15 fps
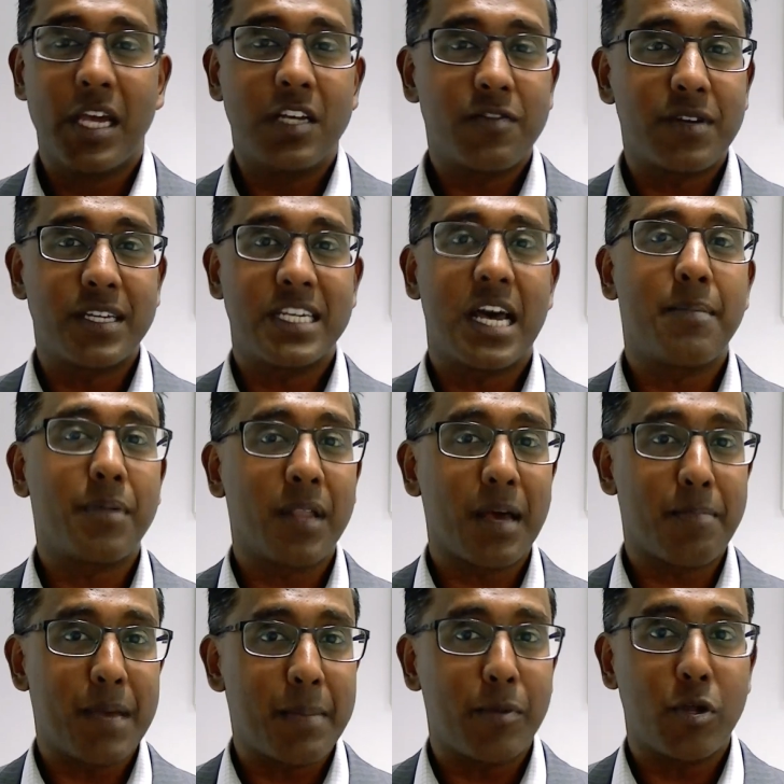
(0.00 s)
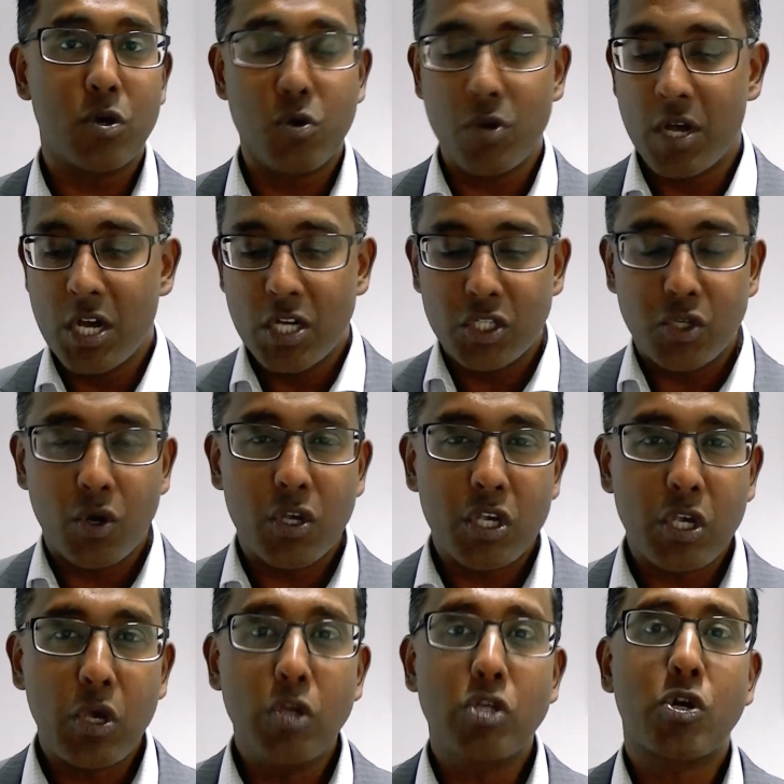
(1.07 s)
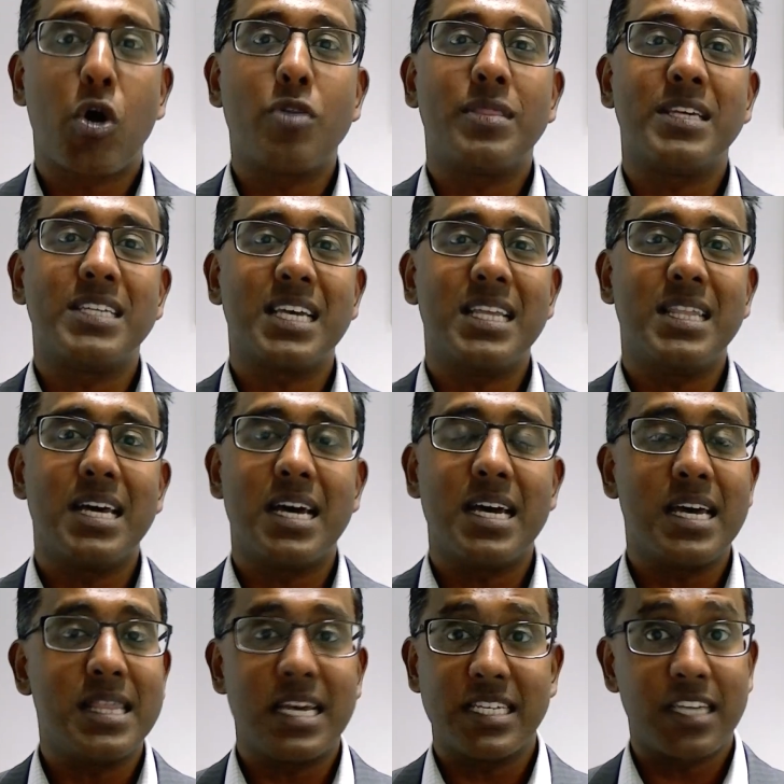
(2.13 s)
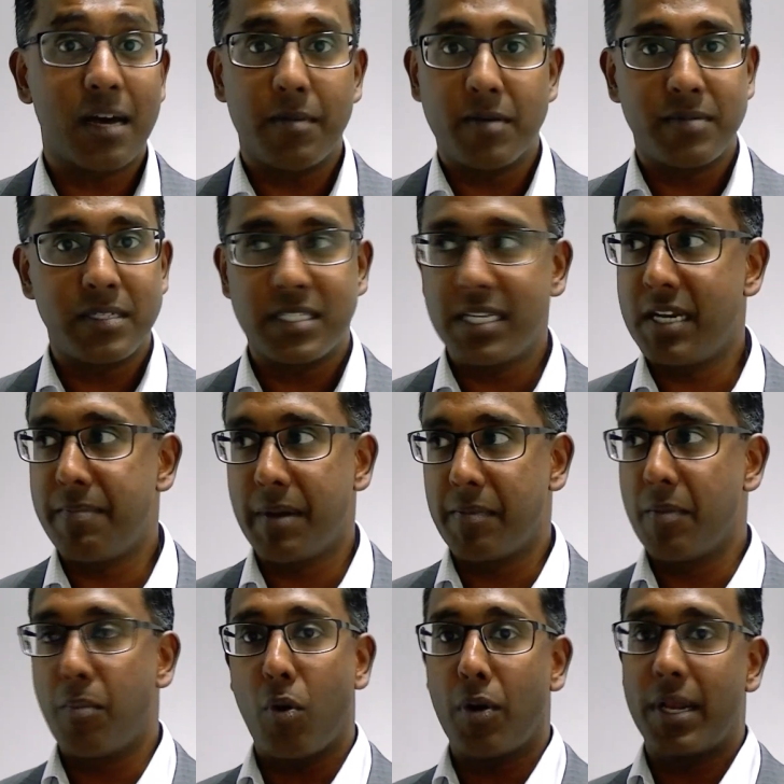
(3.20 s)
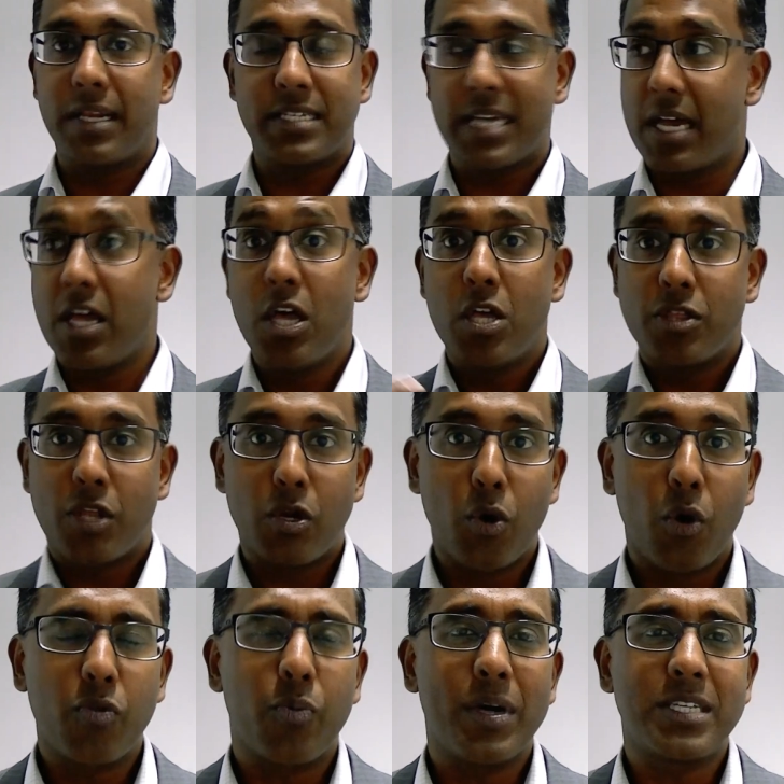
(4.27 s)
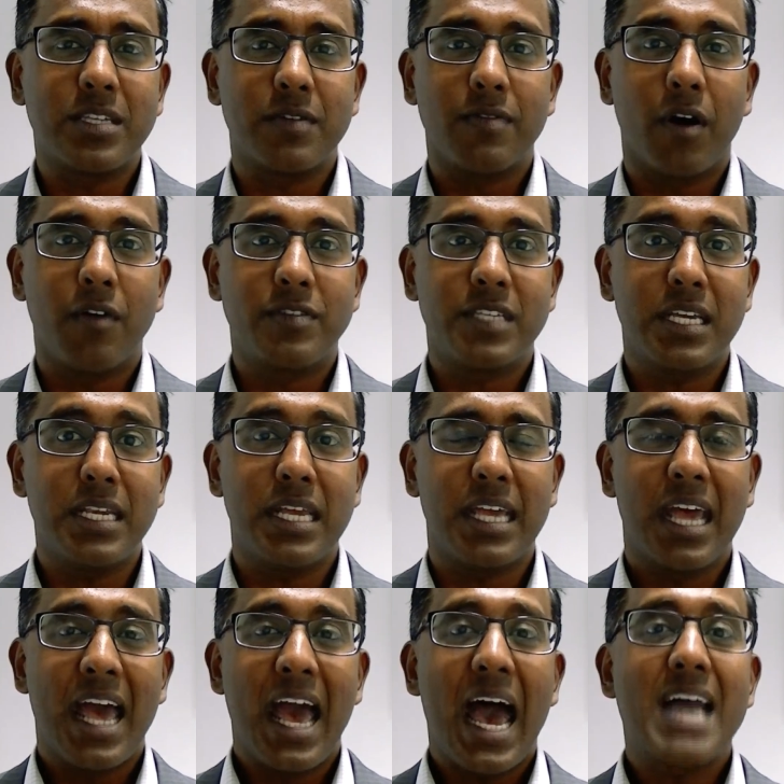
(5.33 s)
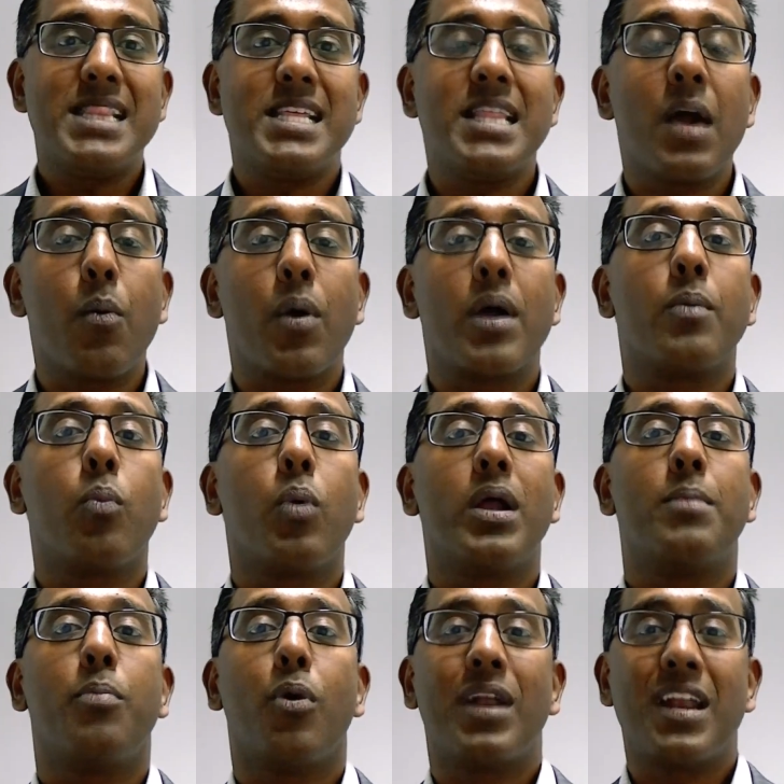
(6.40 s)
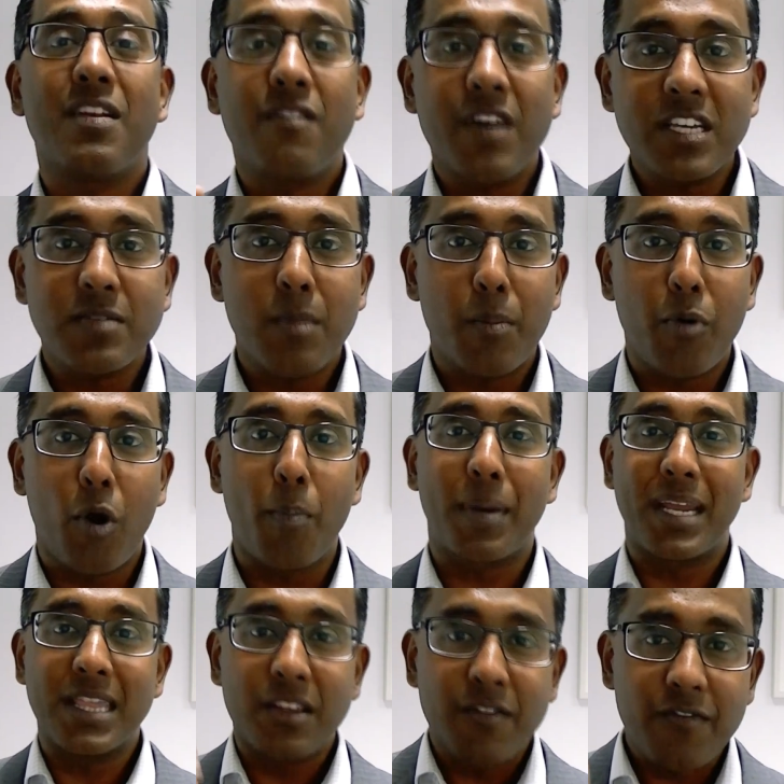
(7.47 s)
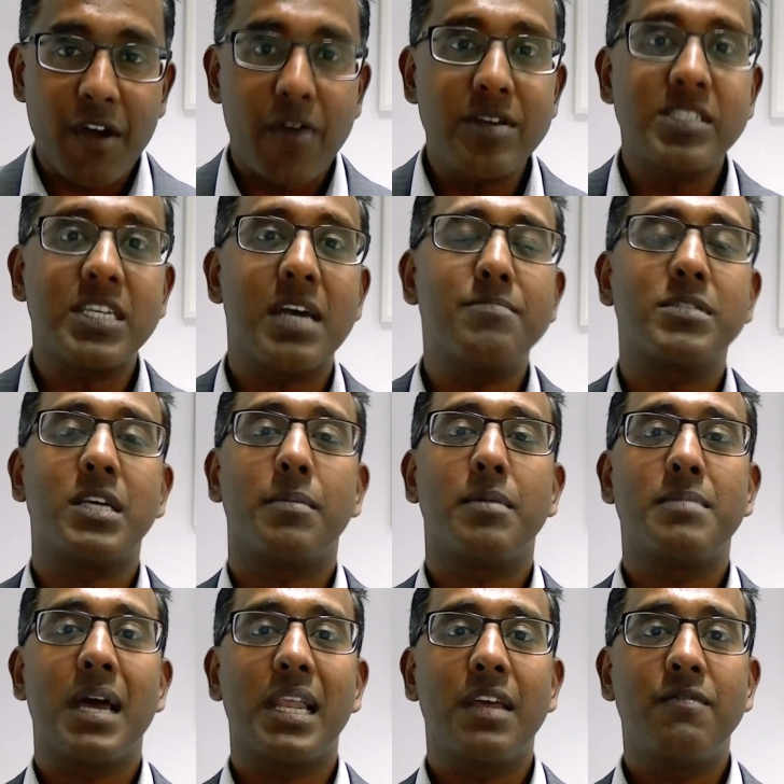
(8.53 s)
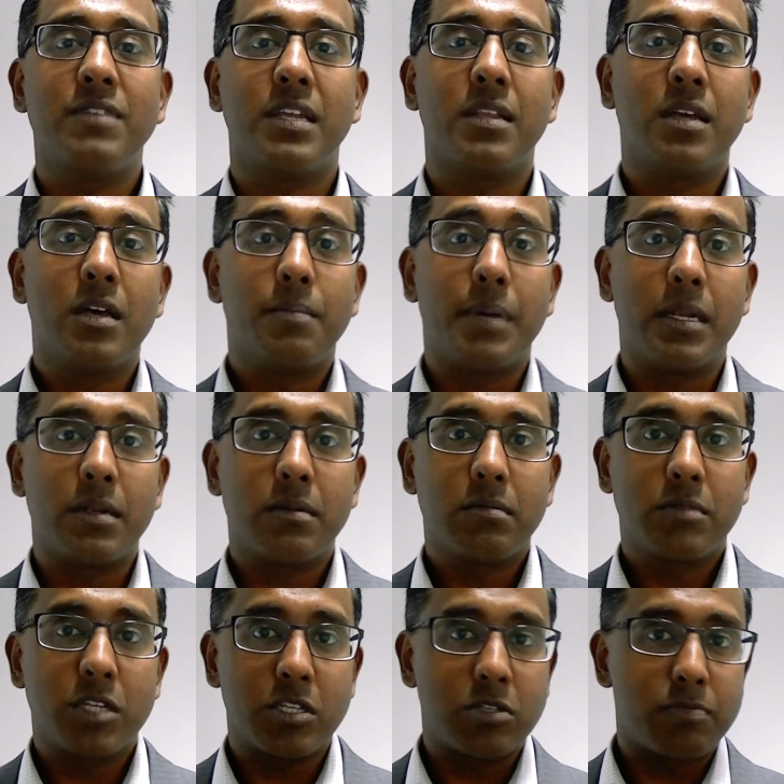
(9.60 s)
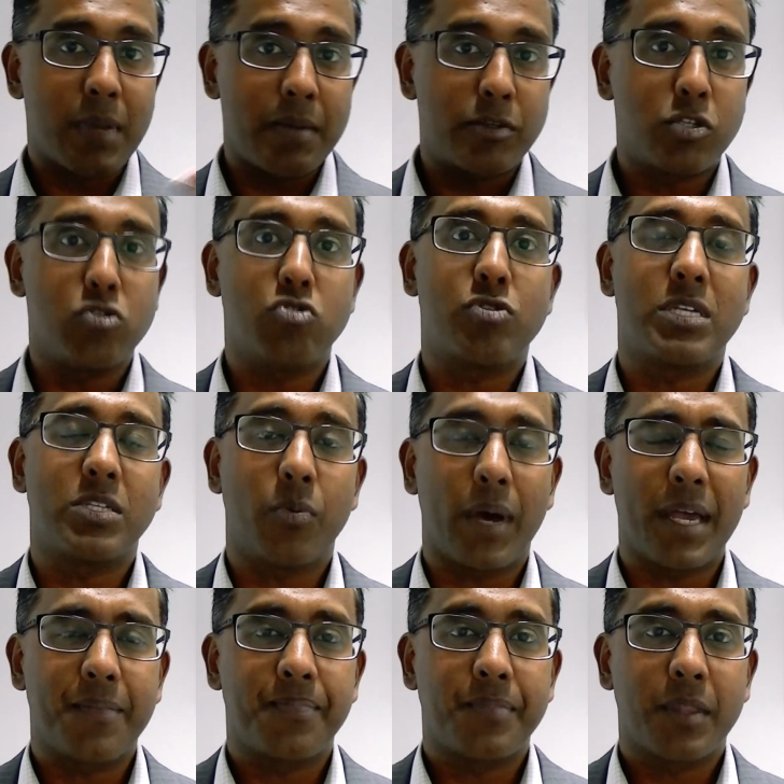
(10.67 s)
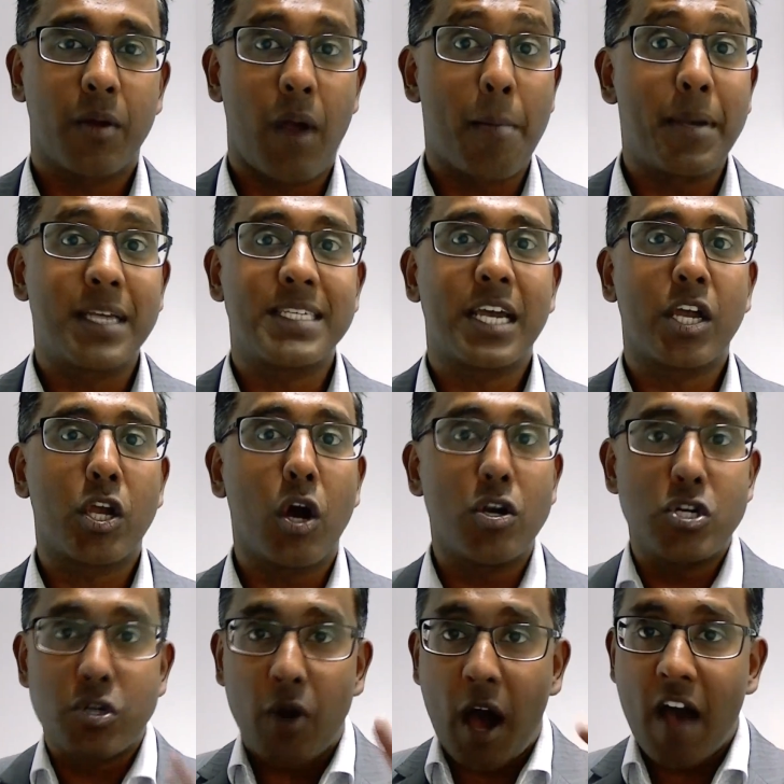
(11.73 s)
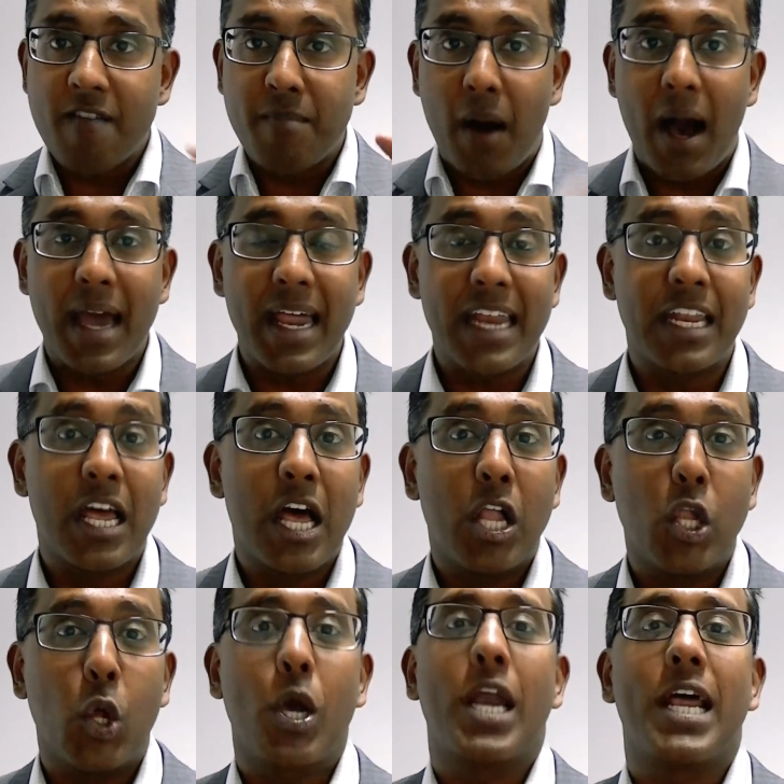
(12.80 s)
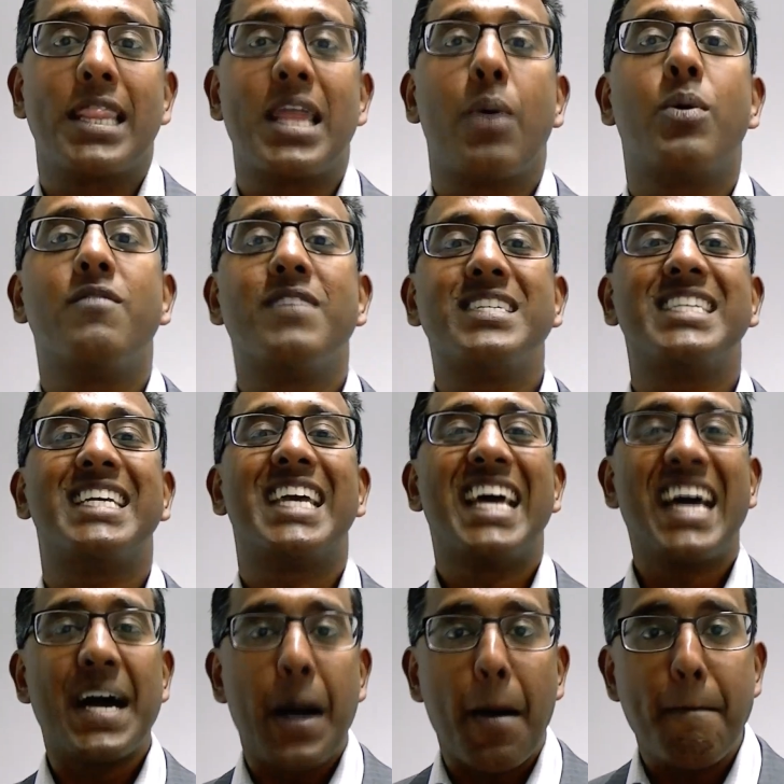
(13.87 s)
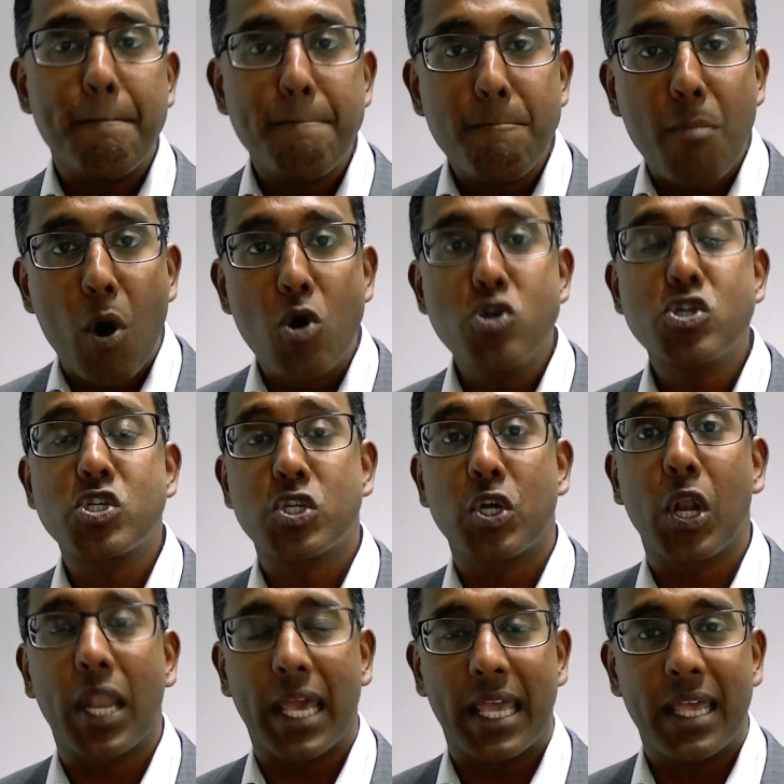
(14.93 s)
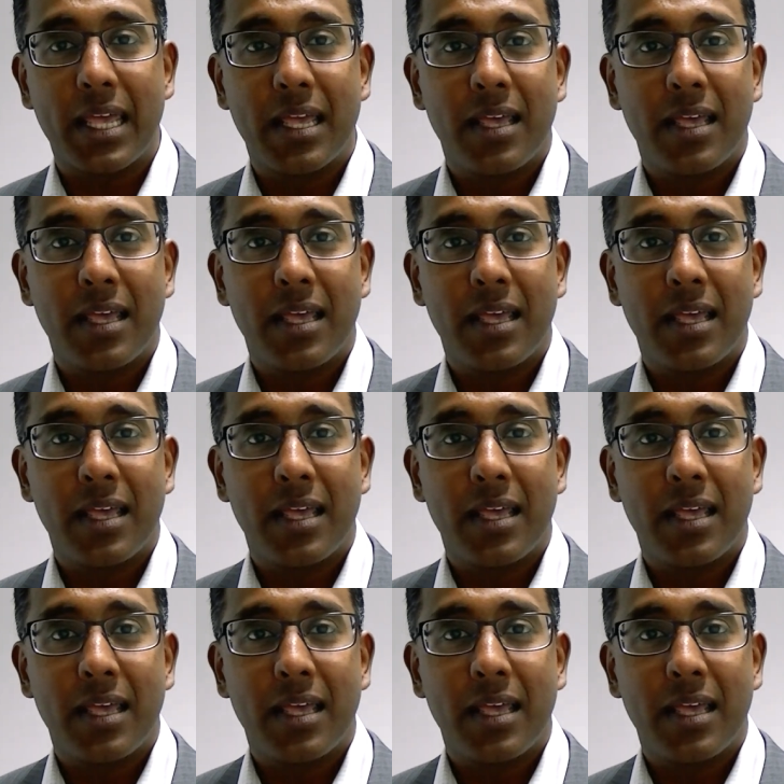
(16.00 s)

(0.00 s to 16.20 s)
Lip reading: For example, like people who saw huge growth in their suburbs in Sydney, people bought in, say, the northwest of Sydney, and then they went and bought an investment property in the very same suburb they lived in, but just maybe two streets away, right? Because they could go drive by and look at it. They were investing emotionally.